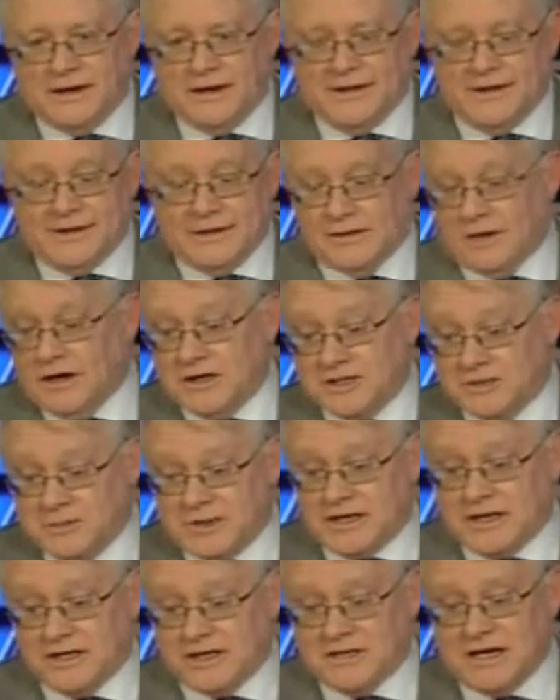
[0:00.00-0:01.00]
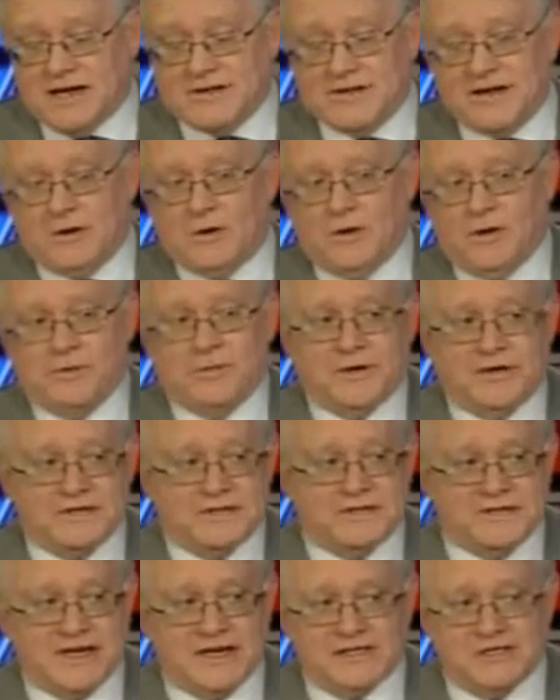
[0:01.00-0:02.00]
largely because I think oil
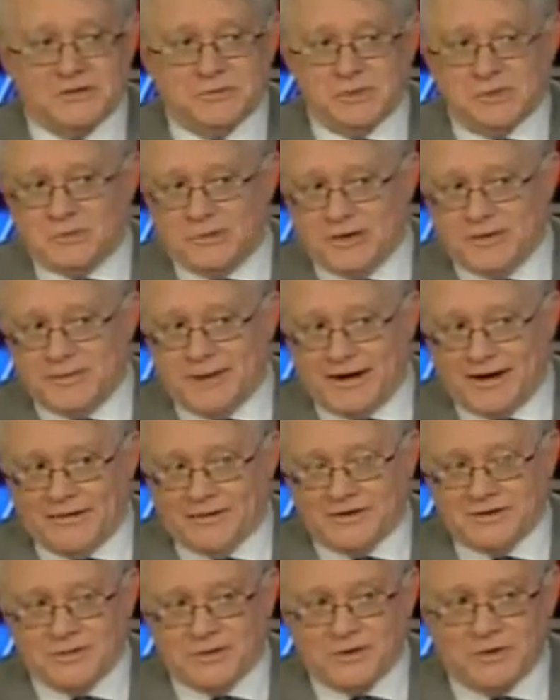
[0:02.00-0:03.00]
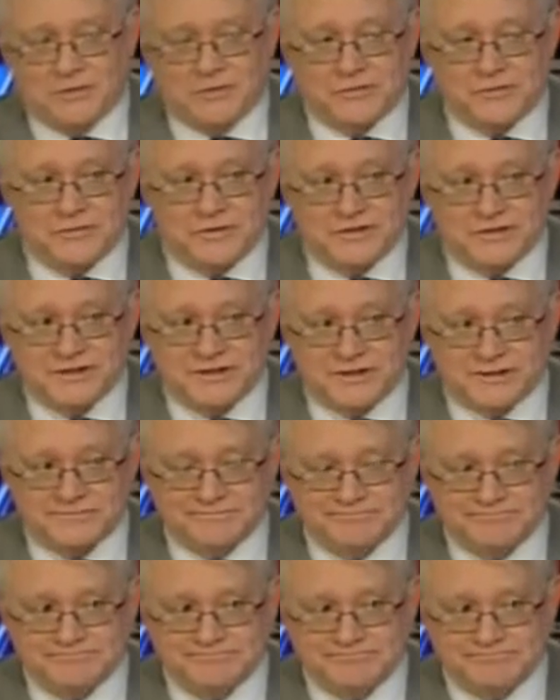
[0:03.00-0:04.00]
prices actually will rebound as we go through this year.